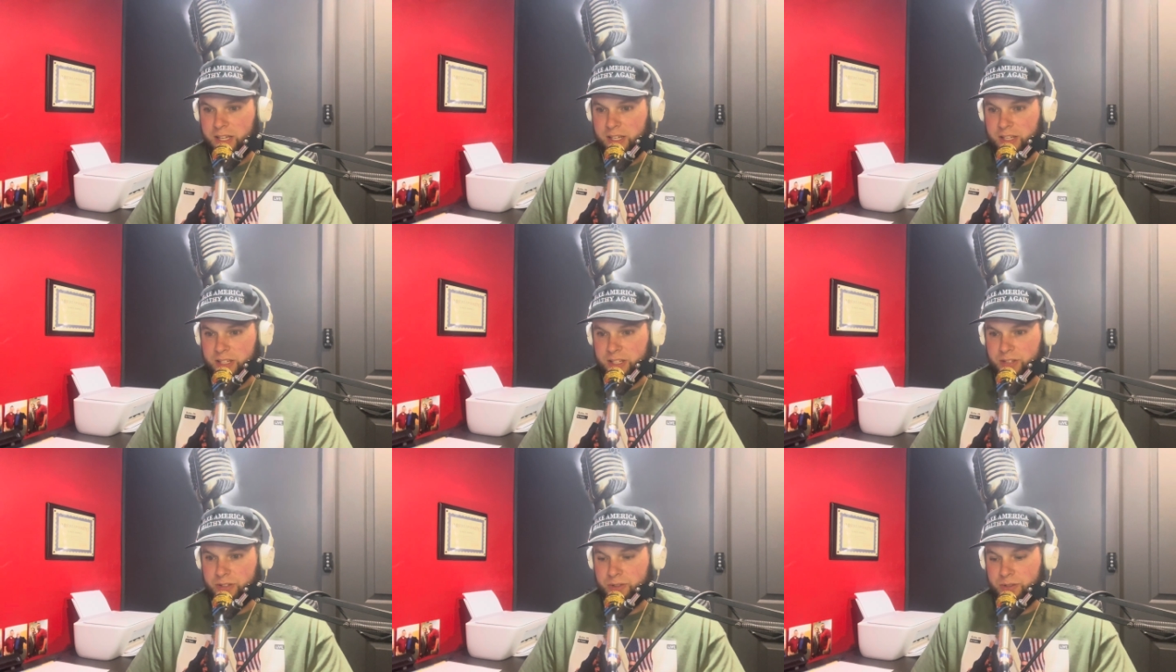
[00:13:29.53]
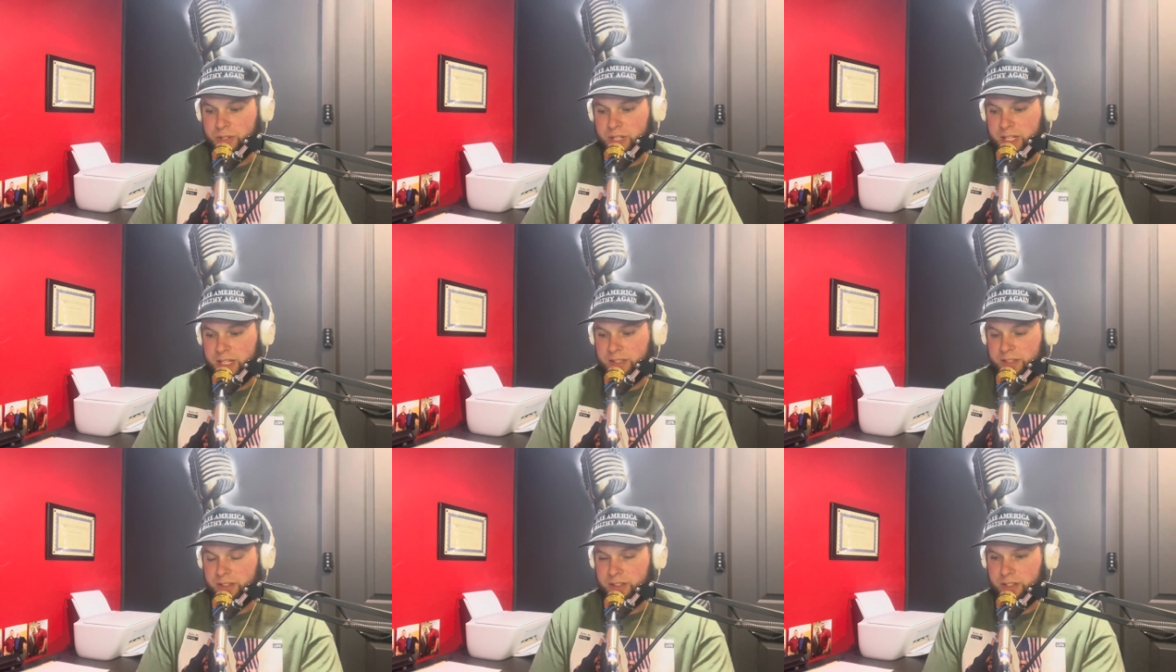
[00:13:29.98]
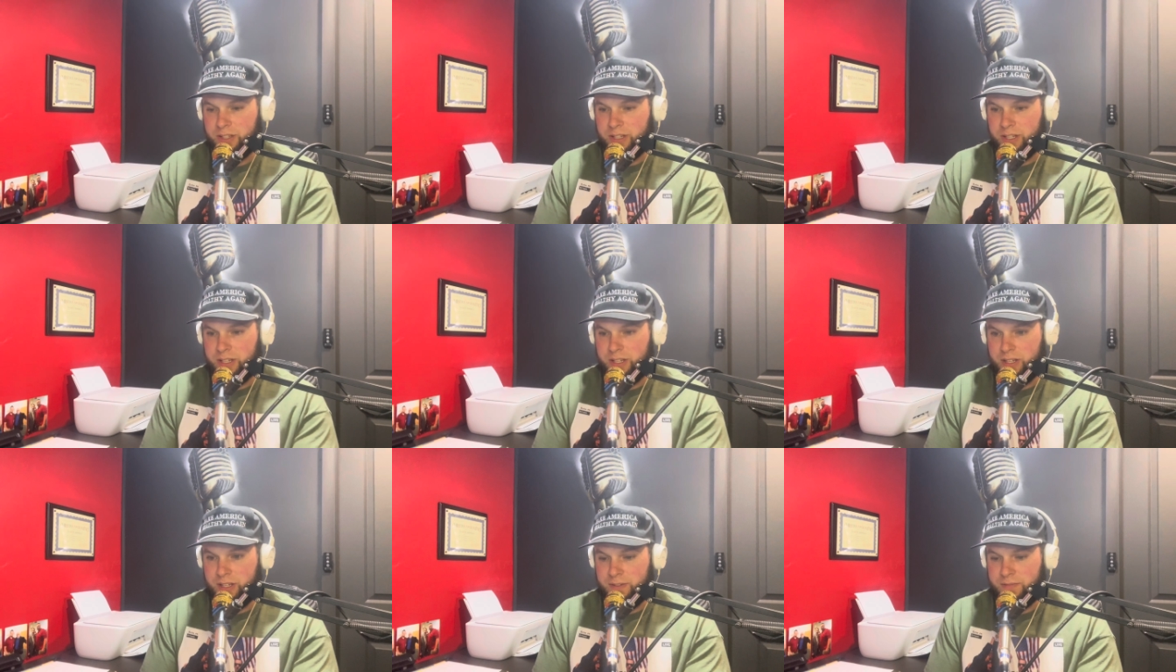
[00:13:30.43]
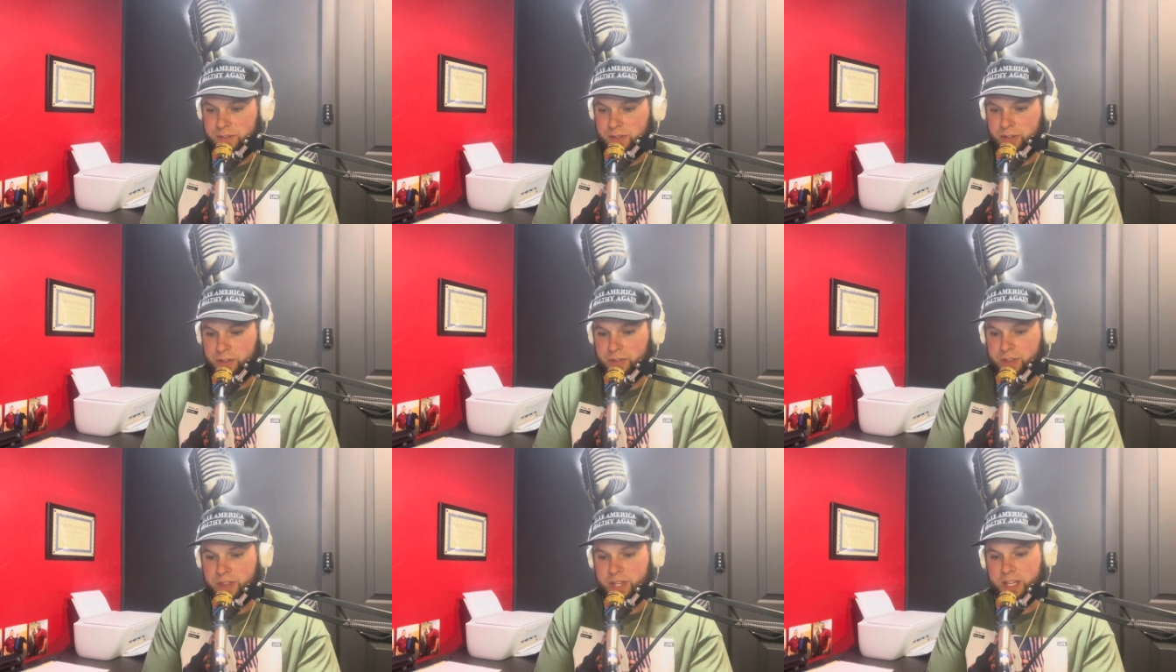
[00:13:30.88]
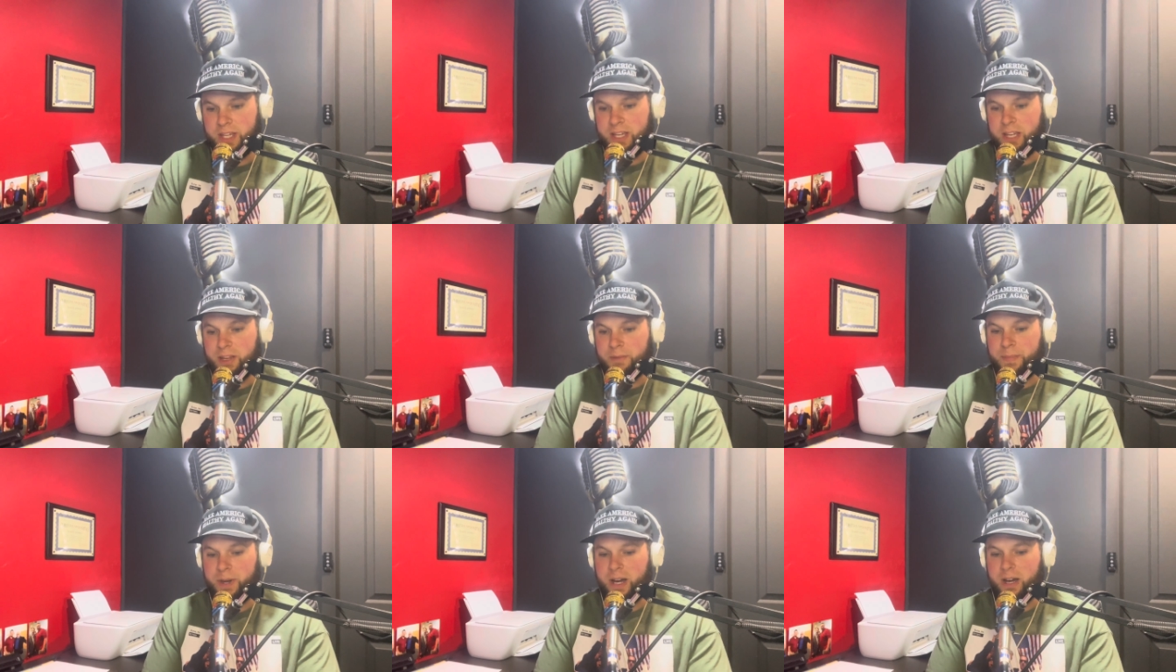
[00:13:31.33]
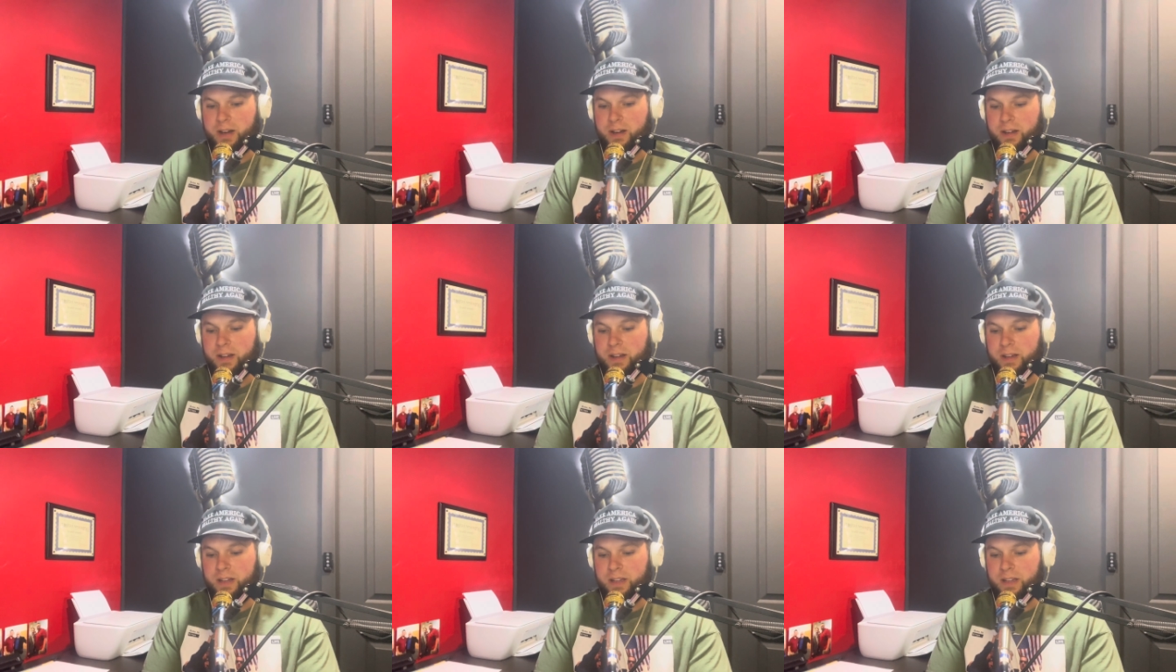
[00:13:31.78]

you need if you're thinking about